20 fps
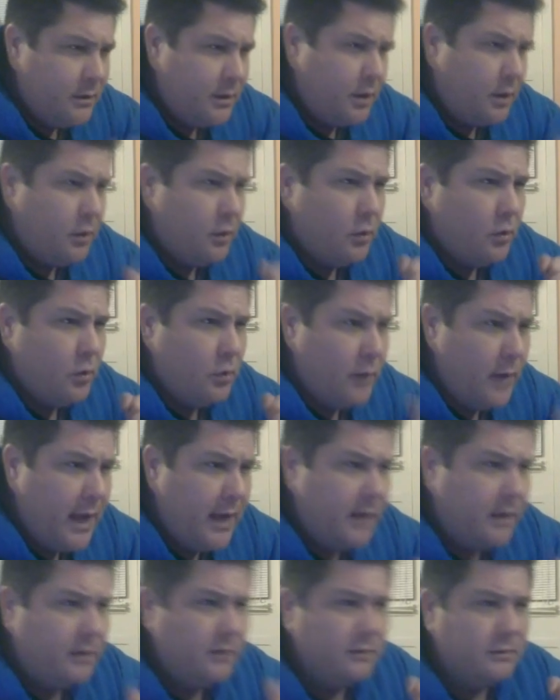
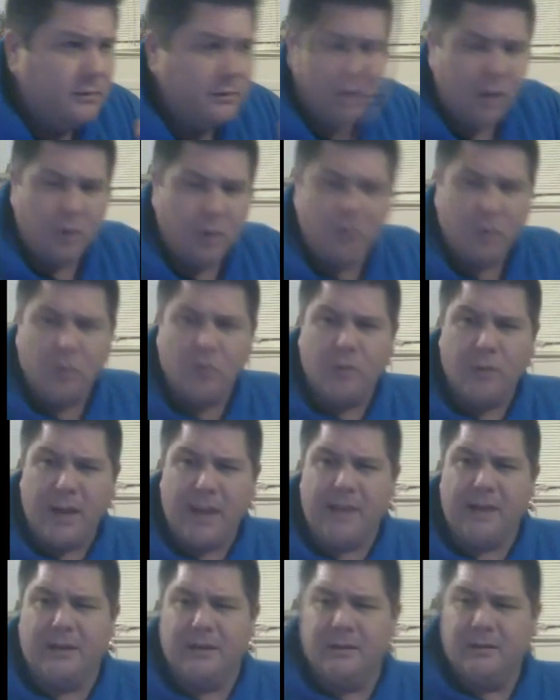Donate.
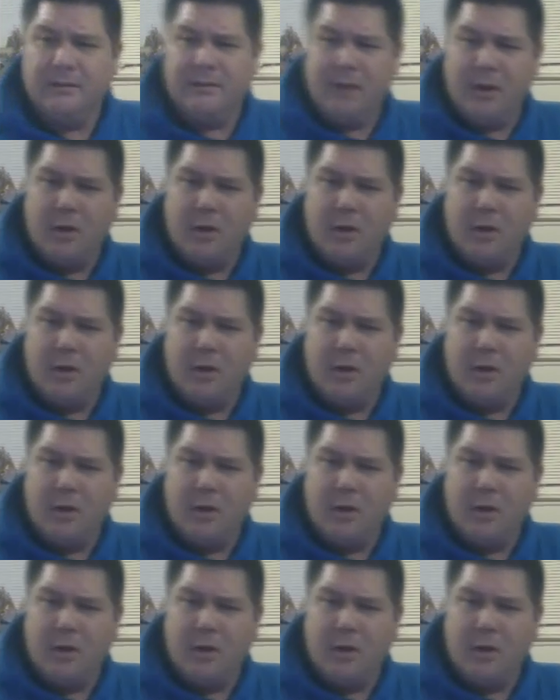Donate.